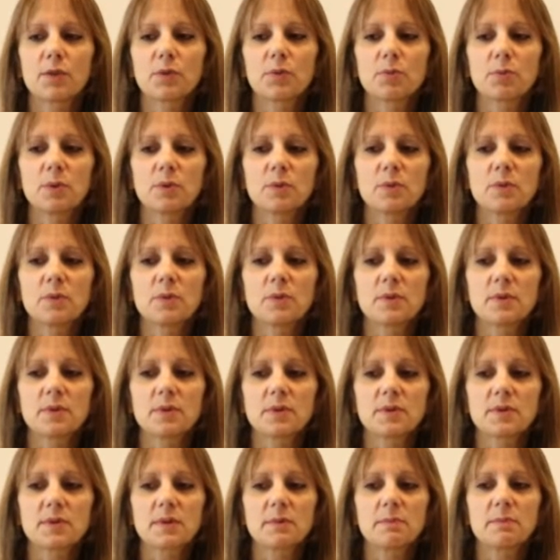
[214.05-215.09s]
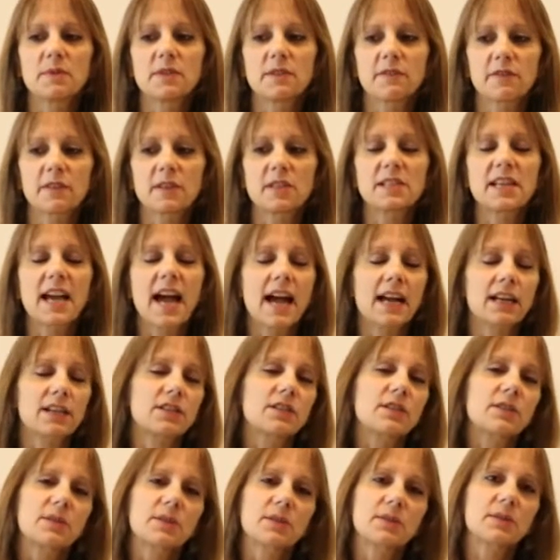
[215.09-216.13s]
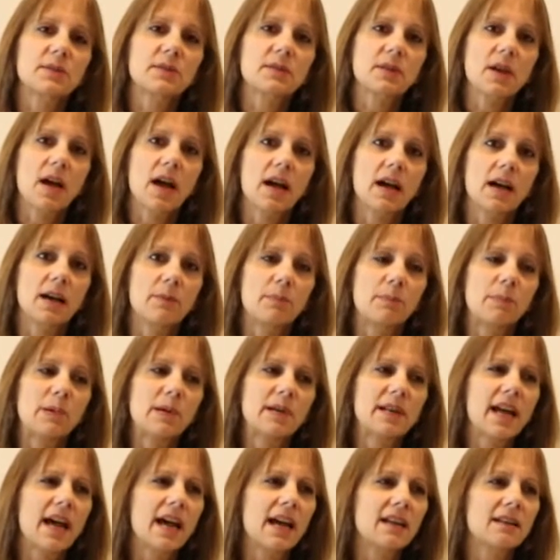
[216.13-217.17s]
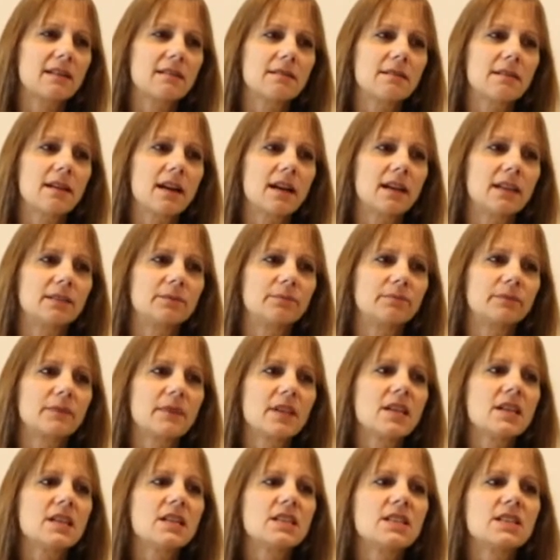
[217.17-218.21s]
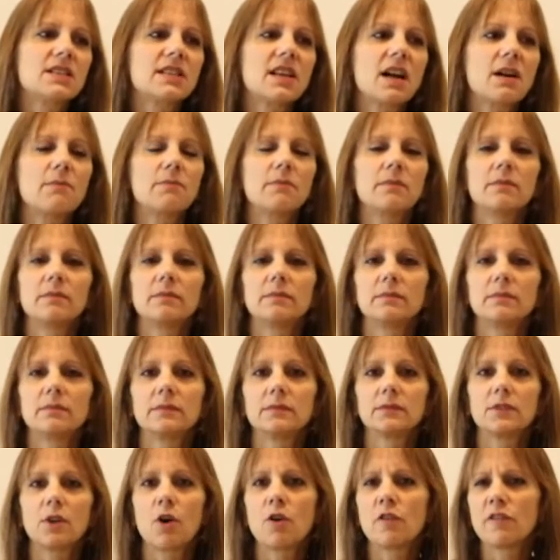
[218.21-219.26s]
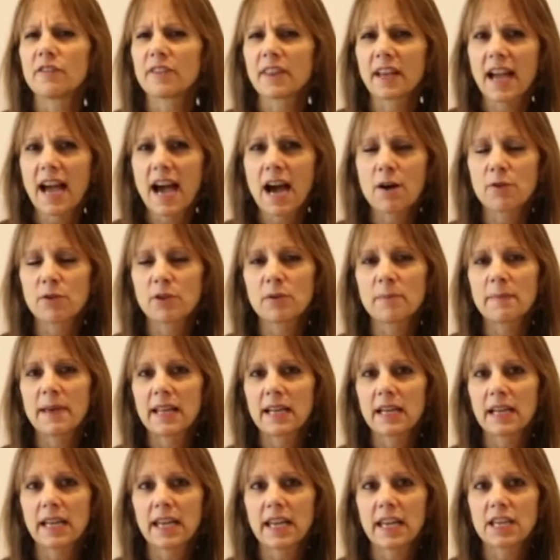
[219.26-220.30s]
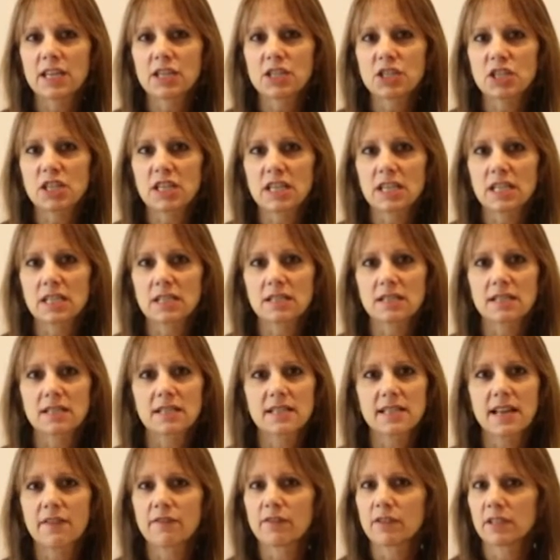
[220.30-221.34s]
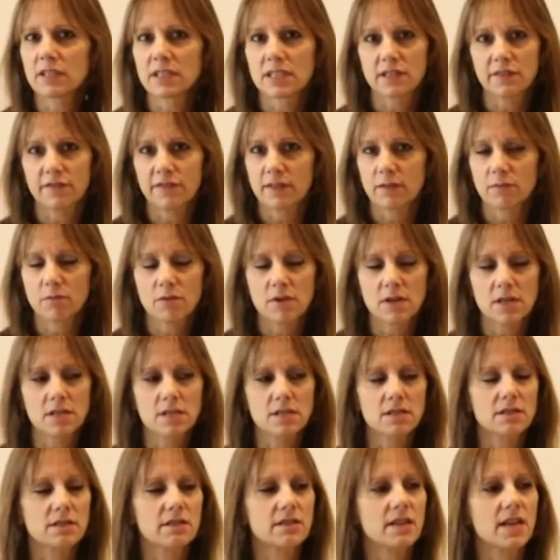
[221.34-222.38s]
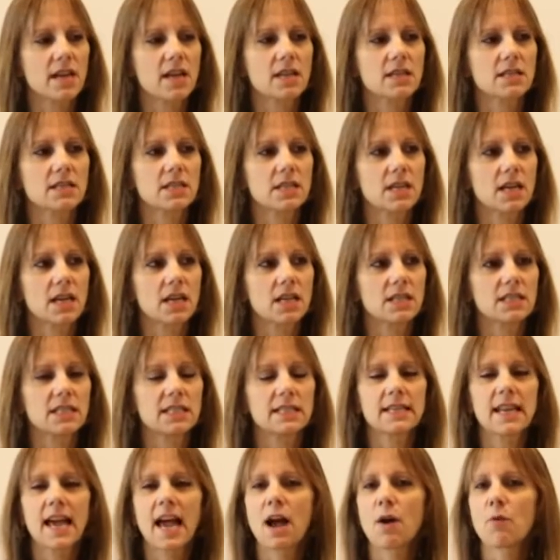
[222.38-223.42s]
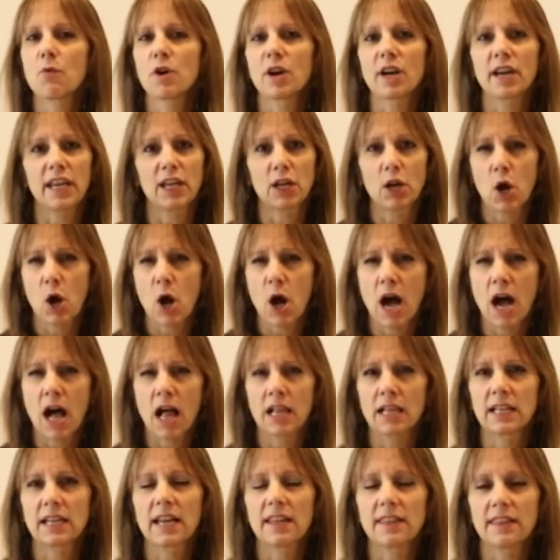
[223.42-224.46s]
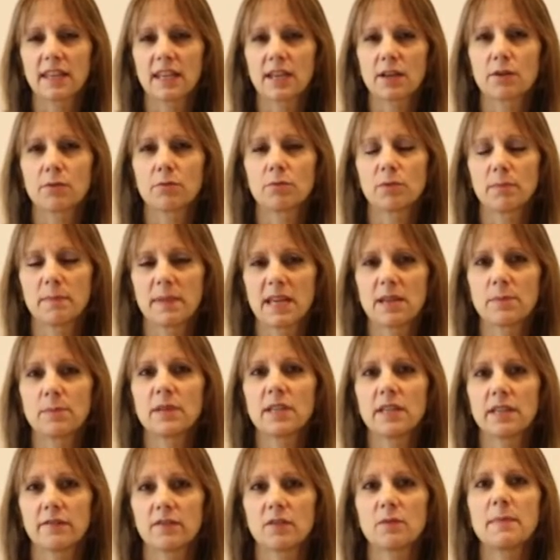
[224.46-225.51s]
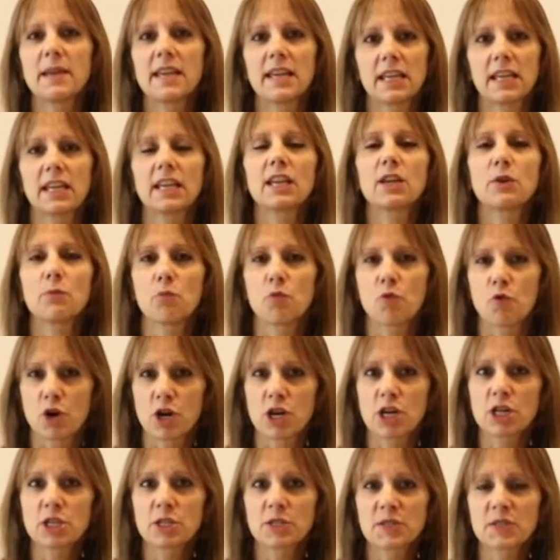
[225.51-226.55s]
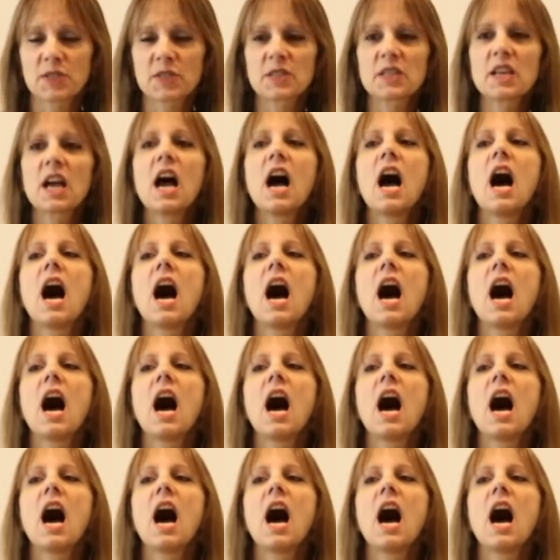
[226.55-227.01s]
through some different doctors, put on some over-the-counter medications, several different ones that did not work at all, and I think were maybe even making him worse.